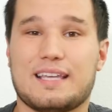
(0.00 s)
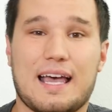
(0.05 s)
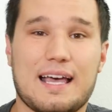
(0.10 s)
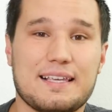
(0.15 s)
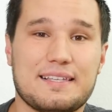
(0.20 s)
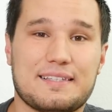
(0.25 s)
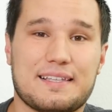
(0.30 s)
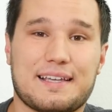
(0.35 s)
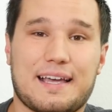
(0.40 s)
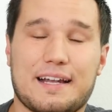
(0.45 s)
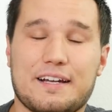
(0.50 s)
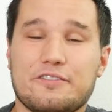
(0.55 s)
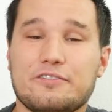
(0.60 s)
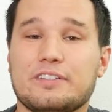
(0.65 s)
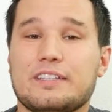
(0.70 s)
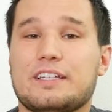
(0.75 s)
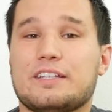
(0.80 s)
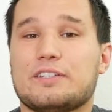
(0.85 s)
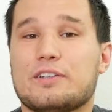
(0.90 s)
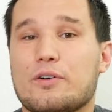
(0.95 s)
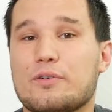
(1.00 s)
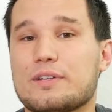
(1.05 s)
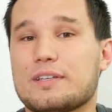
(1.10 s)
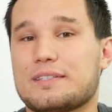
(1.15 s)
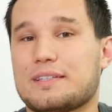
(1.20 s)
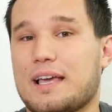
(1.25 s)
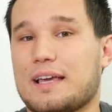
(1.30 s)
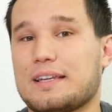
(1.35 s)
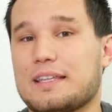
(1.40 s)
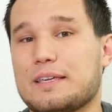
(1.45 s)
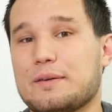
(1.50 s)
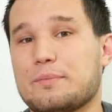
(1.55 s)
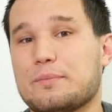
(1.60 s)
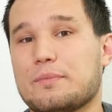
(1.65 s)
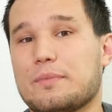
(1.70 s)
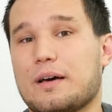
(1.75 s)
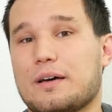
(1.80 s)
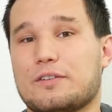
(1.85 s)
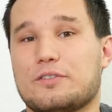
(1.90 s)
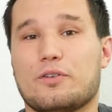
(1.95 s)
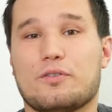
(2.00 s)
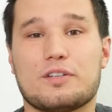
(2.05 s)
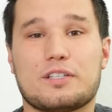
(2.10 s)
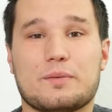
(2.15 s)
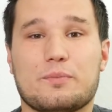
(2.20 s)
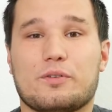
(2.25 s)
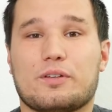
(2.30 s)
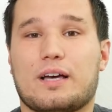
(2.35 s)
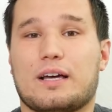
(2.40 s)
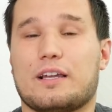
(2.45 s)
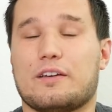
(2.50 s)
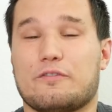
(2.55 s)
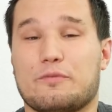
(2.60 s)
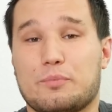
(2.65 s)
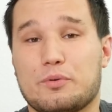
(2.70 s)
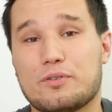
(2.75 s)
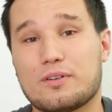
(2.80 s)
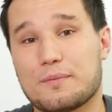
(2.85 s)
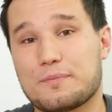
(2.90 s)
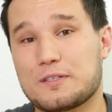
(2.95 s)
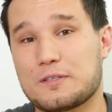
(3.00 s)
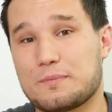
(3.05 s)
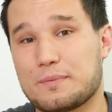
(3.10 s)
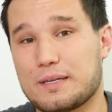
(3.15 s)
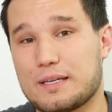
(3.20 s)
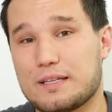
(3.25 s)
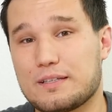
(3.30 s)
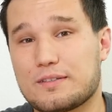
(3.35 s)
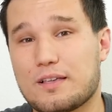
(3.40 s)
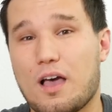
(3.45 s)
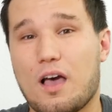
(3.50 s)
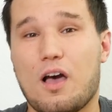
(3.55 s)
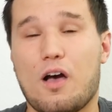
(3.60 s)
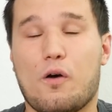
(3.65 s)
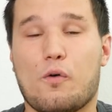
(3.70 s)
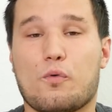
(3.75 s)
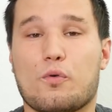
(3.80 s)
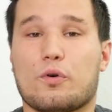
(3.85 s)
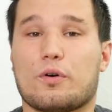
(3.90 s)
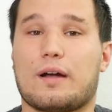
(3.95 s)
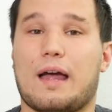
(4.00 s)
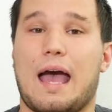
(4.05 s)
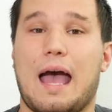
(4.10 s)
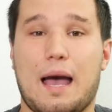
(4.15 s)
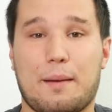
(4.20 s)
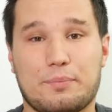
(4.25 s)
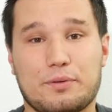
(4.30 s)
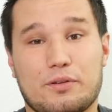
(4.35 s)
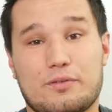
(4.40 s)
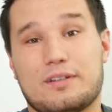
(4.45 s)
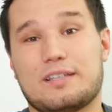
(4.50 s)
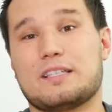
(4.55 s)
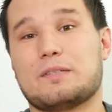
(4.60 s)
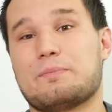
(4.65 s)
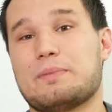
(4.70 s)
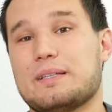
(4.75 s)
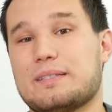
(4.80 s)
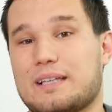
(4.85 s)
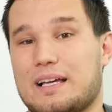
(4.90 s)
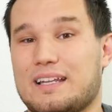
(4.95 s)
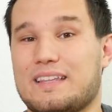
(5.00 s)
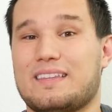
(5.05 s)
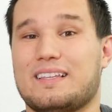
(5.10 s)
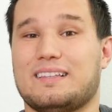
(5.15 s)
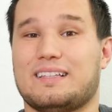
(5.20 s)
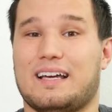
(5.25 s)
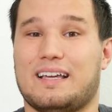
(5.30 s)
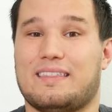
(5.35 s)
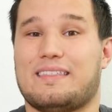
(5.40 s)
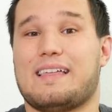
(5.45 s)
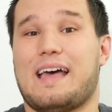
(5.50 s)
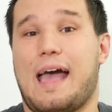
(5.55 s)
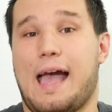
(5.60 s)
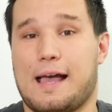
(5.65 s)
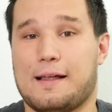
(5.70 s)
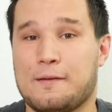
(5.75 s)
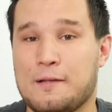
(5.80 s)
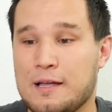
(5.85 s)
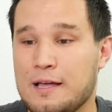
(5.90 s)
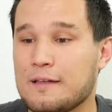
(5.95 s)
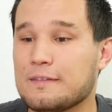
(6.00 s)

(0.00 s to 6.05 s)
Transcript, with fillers: testing, I didn't really notice any uh, noticeable kind of boot up speeds or app loading speeds, anything like that.